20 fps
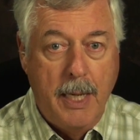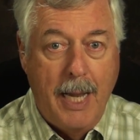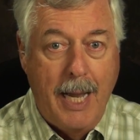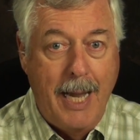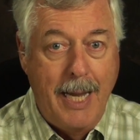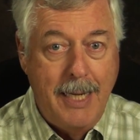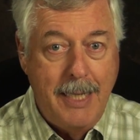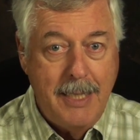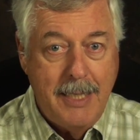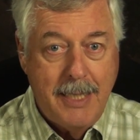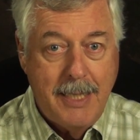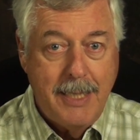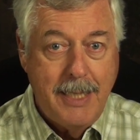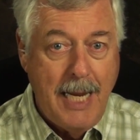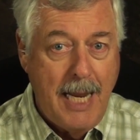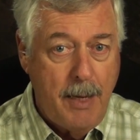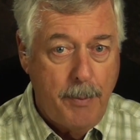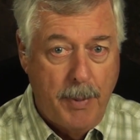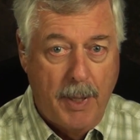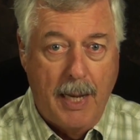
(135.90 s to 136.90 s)
And it's
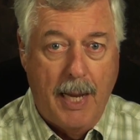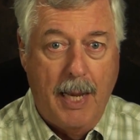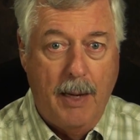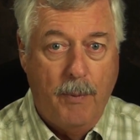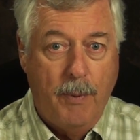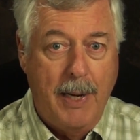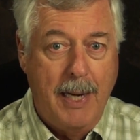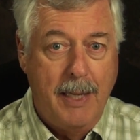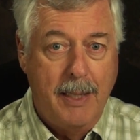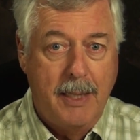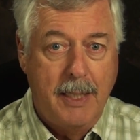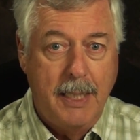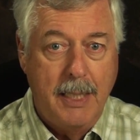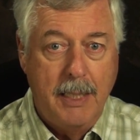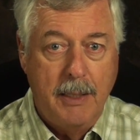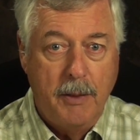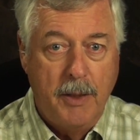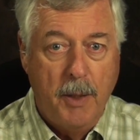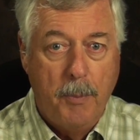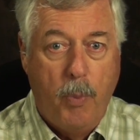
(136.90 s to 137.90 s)
stable that way.
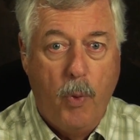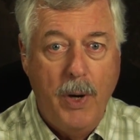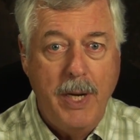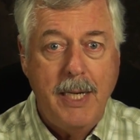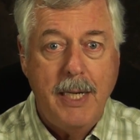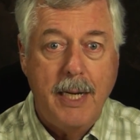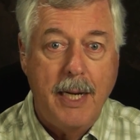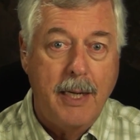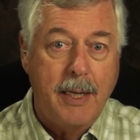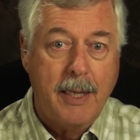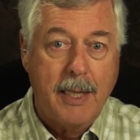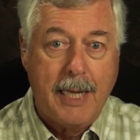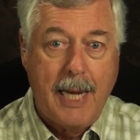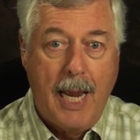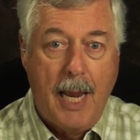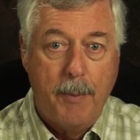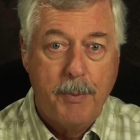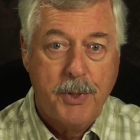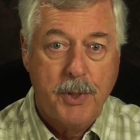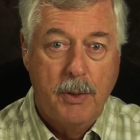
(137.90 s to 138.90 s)
The pointed end of the
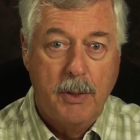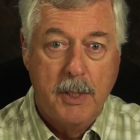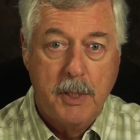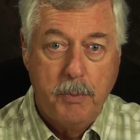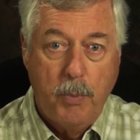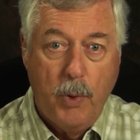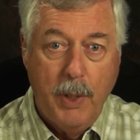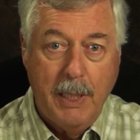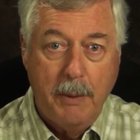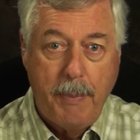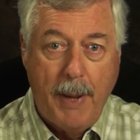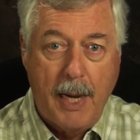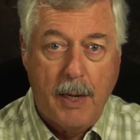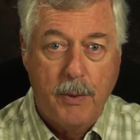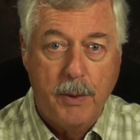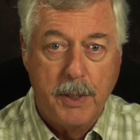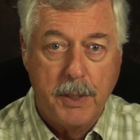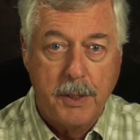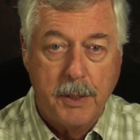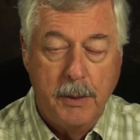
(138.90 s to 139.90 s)
capsule is pointing
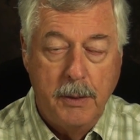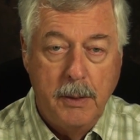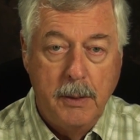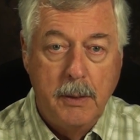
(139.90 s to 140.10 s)
backwards.